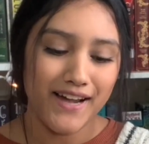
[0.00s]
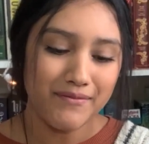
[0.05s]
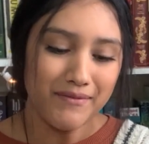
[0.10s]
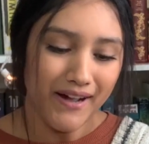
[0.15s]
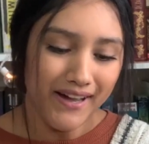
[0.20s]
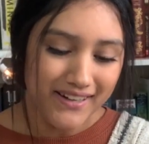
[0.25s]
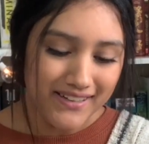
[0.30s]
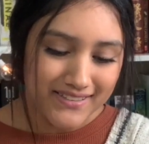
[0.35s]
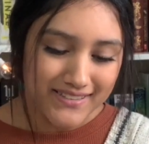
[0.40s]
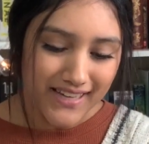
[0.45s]
I'm
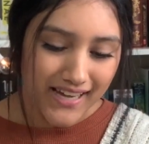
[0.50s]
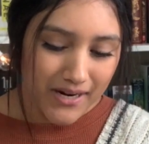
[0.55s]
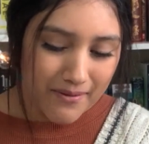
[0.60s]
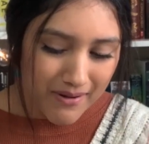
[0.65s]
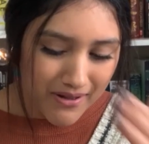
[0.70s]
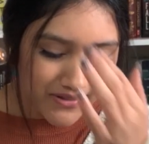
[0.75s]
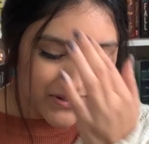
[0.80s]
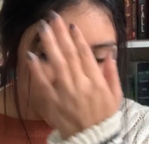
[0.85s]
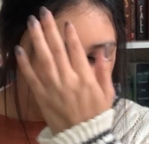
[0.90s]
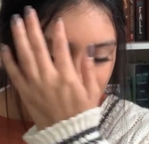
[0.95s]
kind of sad
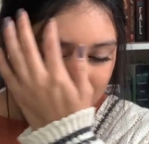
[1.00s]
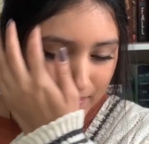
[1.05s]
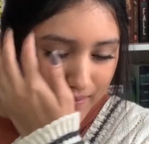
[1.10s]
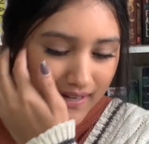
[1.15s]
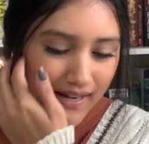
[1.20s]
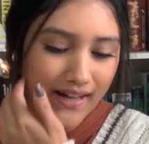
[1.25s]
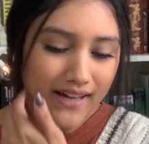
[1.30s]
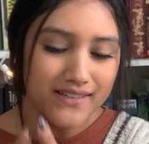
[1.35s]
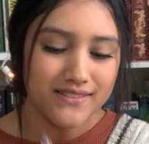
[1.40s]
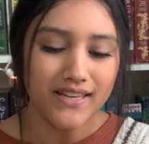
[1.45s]
about these
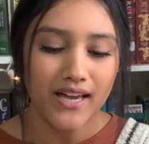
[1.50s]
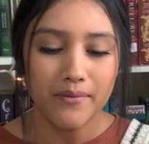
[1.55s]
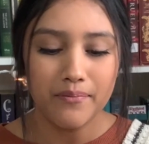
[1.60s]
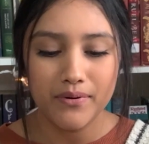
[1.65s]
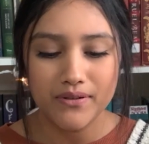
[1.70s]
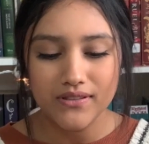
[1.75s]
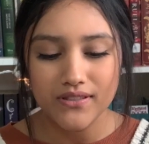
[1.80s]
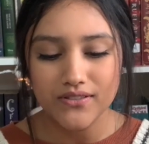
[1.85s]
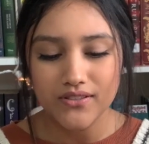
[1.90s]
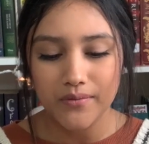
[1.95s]
because I
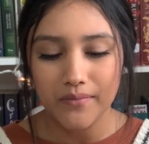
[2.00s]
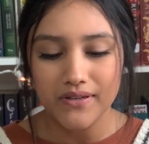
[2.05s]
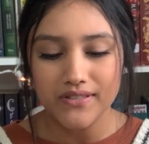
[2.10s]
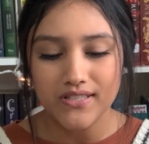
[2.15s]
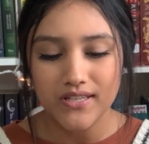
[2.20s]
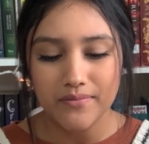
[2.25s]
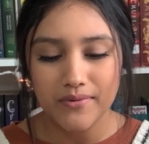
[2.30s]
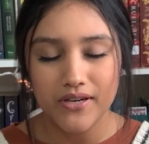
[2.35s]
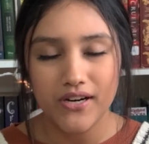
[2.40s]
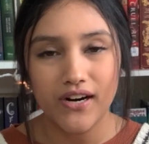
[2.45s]
put these on my
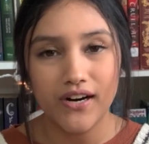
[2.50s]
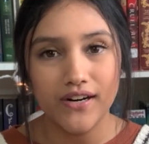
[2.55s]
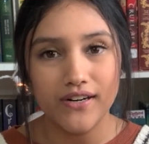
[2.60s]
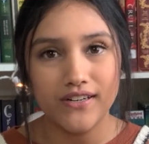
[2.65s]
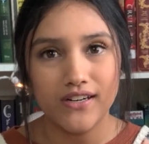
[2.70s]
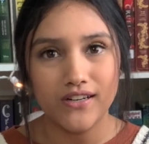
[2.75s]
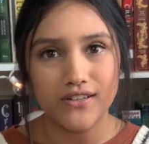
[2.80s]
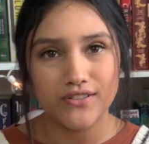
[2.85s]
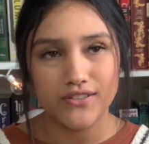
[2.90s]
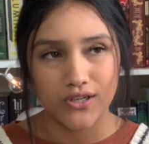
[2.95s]
TBR
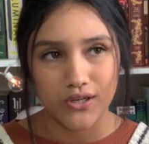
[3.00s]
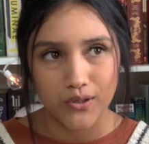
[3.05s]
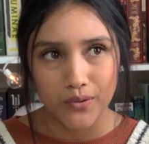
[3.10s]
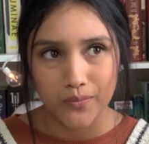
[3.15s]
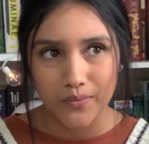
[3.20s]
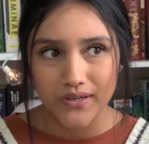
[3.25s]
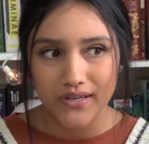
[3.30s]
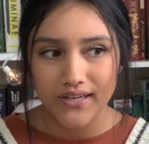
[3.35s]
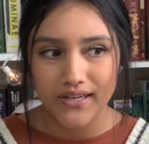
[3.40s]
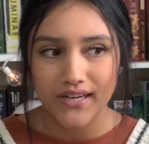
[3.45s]
in
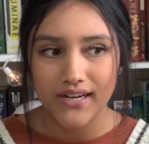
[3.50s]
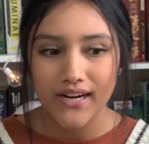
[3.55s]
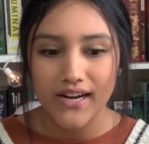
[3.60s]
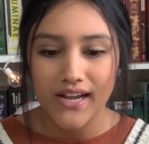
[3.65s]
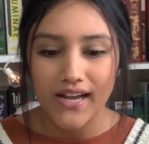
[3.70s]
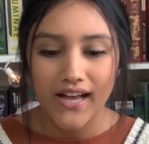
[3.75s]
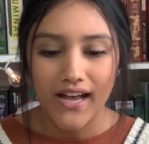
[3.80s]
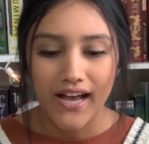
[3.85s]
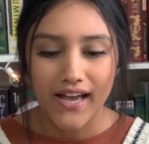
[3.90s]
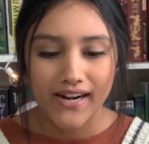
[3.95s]
October
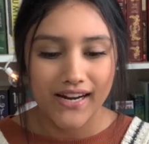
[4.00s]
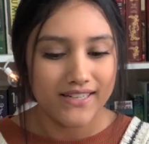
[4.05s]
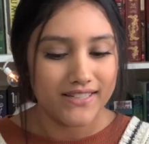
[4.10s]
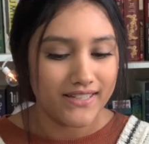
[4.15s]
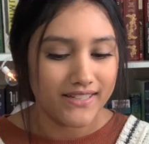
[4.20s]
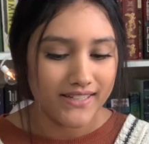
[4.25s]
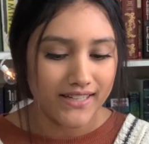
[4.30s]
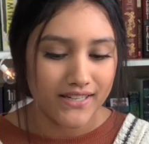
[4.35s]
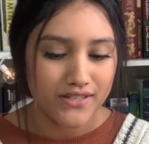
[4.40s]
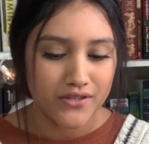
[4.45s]
and I
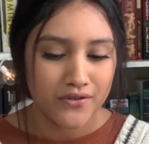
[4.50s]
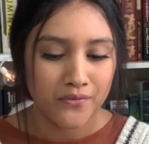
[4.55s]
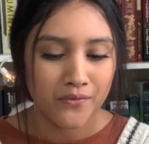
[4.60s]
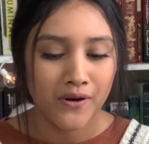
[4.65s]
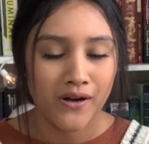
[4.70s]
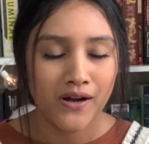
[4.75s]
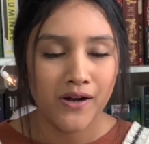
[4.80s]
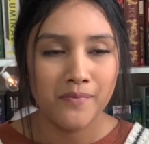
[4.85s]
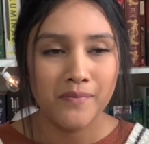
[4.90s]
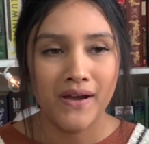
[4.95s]
didn't get to
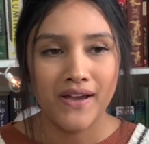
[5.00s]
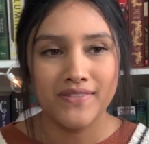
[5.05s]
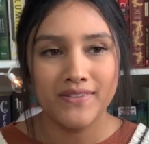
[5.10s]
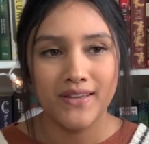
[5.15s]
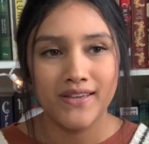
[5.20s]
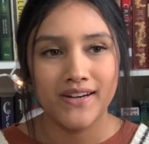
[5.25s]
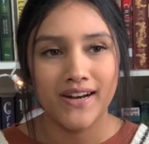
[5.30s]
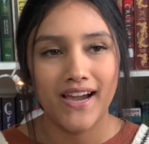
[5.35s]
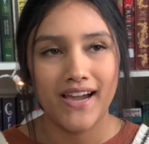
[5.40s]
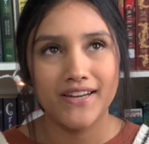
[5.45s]
them, and
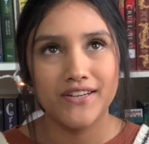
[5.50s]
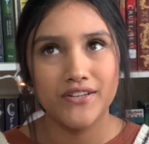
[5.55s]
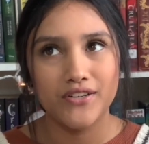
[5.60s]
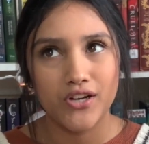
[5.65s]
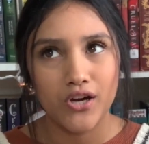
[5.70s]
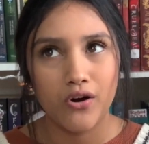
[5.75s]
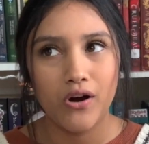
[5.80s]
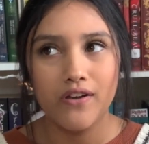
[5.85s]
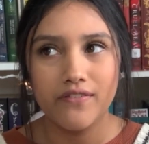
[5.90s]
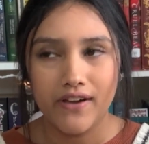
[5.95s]
then I
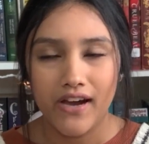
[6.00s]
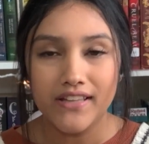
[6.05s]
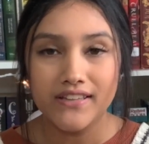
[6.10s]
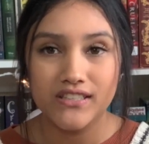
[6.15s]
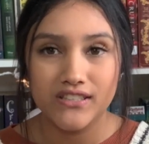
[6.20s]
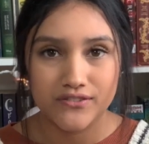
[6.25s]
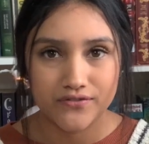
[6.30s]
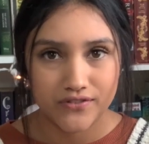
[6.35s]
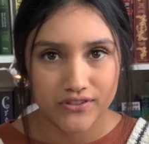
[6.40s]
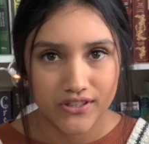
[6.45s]
know I've had
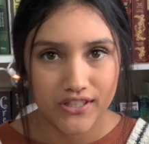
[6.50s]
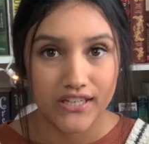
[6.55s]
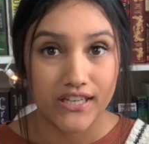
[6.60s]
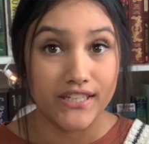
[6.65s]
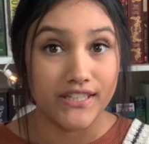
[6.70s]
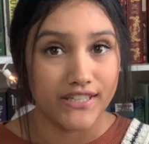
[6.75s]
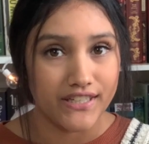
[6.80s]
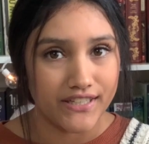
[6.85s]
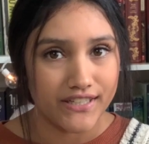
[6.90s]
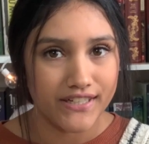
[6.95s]
these for like
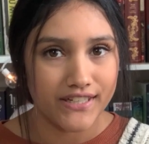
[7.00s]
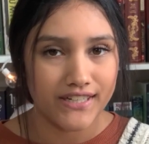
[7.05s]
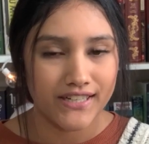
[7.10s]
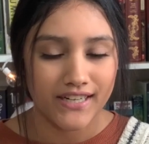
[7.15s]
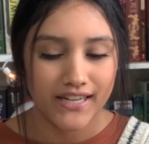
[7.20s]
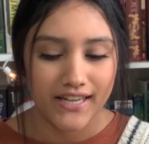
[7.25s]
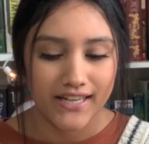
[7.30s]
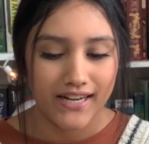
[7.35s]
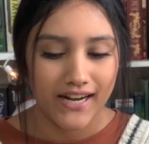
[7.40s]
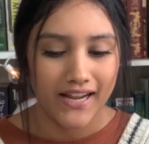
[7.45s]
a year
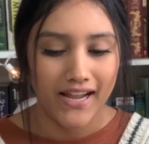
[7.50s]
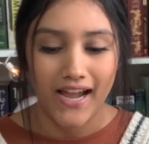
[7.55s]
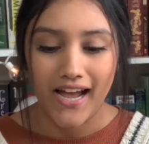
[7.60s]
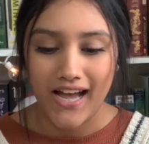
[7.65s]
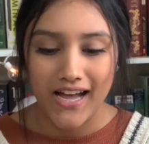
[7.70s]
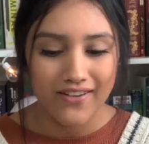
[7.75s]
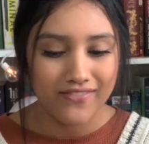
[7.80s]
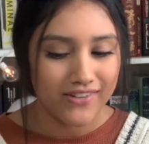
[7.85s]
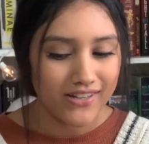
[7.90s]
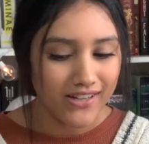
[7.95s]
and I
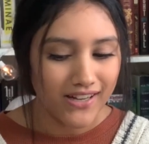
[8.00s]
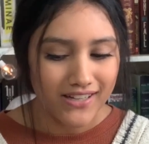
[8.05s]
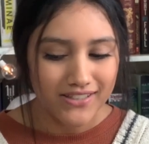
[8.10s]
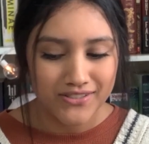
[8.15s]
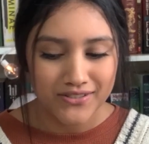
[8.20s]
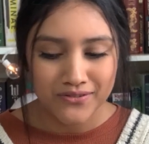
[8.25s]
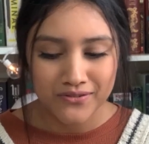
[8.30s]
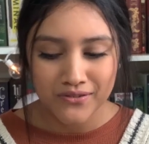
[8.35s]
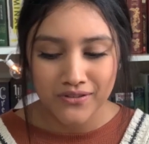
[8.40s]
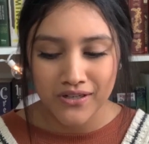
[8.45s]
haven't got
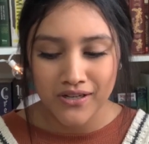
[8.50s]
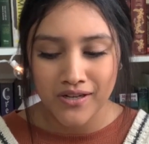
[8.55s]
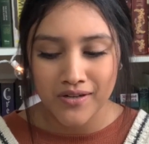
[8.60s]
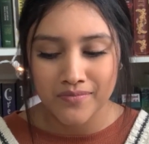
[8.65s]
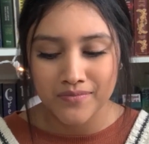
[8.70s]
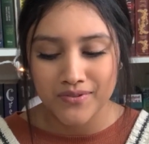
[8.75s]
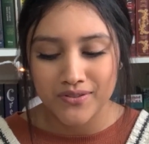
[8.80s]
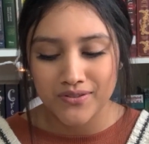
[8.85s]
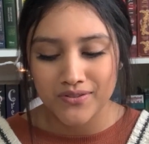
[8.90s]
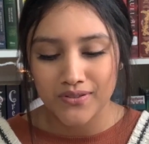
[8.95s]
to
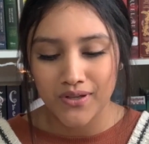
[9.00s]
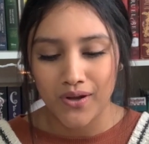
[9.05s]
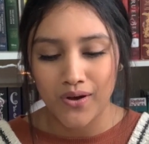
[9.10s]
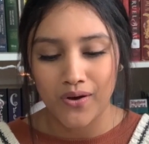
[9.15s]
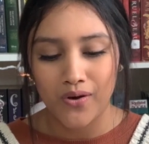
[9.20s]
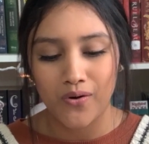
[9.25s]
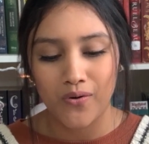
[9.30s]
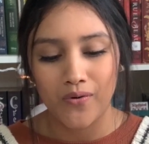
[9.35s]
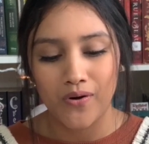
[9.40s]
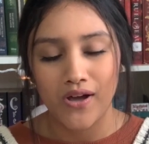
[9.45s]
them,
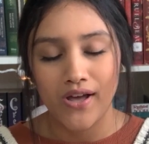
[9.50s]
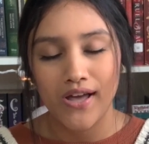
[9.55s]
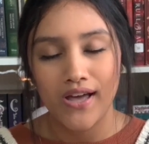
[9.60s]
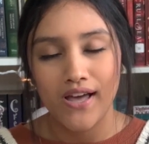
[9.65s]
so